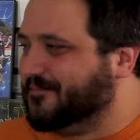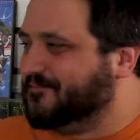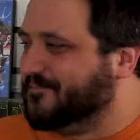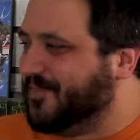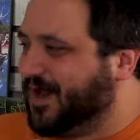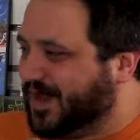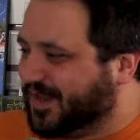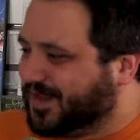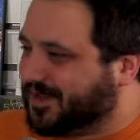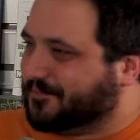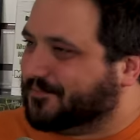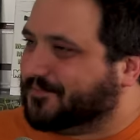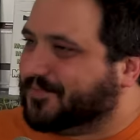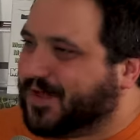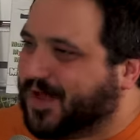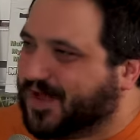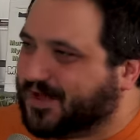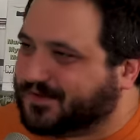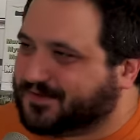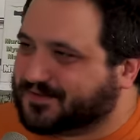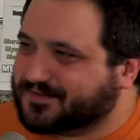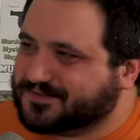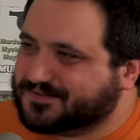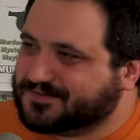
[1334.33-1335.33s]
up, Monica
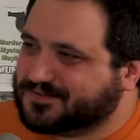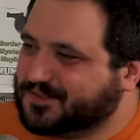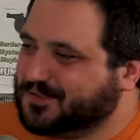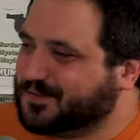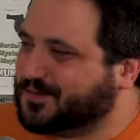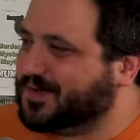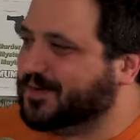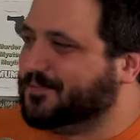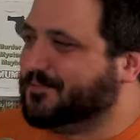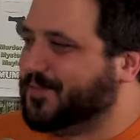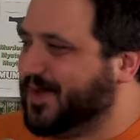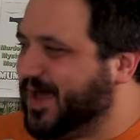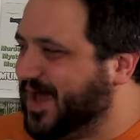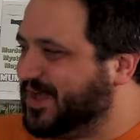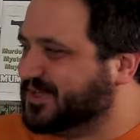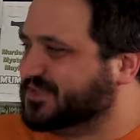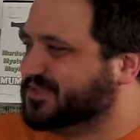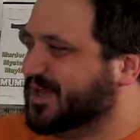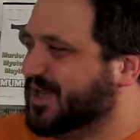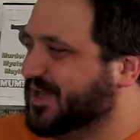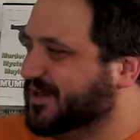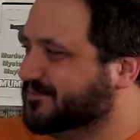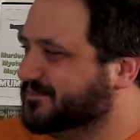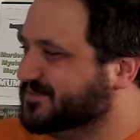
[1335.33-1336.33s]
Potter. Yeah. You were in
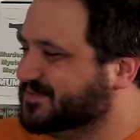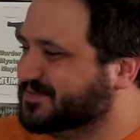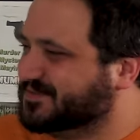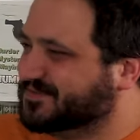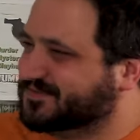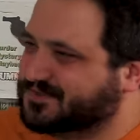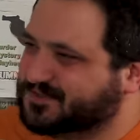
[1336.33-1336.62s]
Patch Adams.